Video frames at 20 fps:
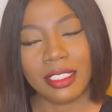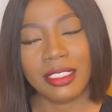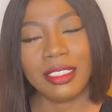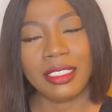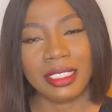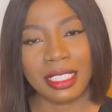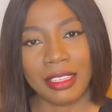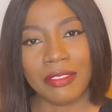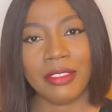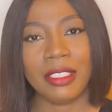
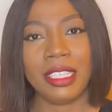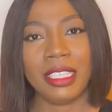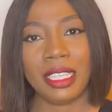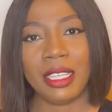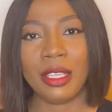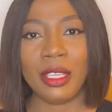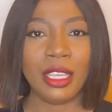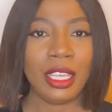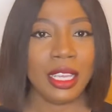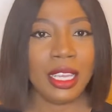
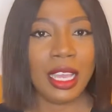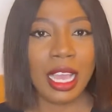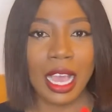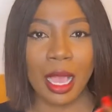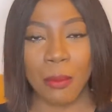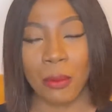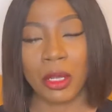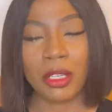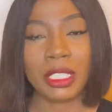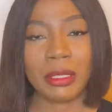definitely
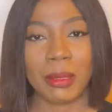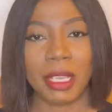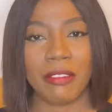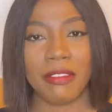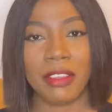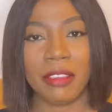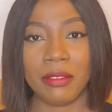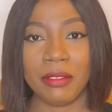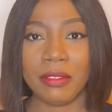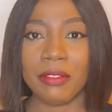amongst my
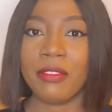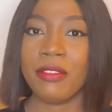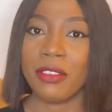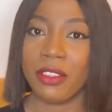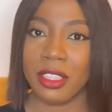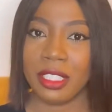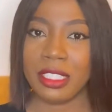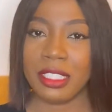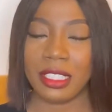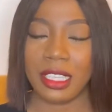favorite for
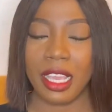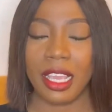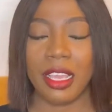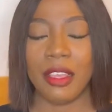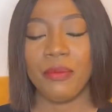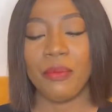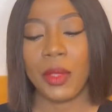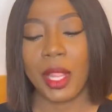this year.